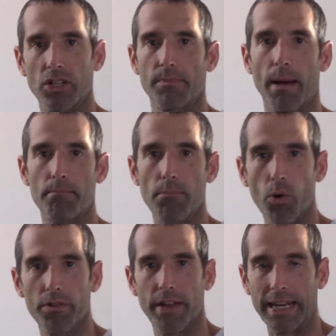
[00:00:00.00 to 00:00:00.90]
I'm not
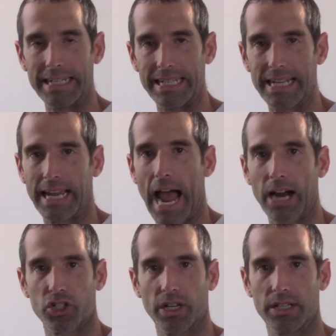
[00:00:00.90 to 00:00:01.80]
motivated to take
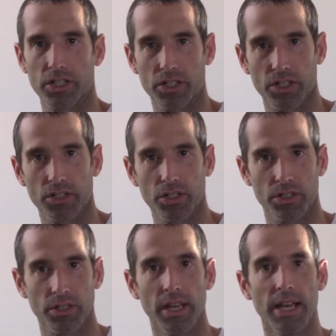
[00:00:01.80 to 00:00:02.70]
action and
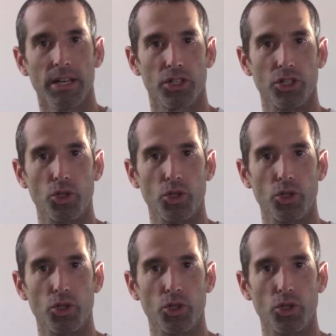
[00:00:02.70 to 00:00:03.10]
to